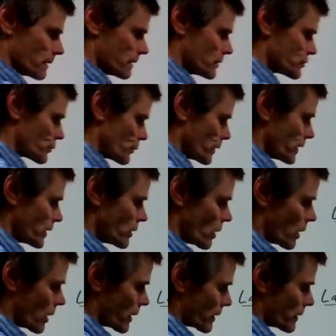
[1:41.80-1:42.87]
it's really
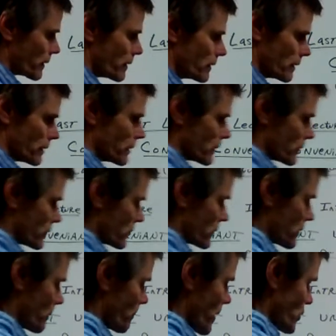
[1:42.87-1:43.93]
hard
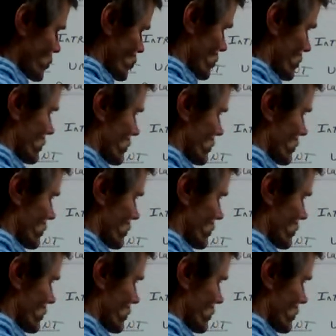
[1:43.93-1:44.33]
to measure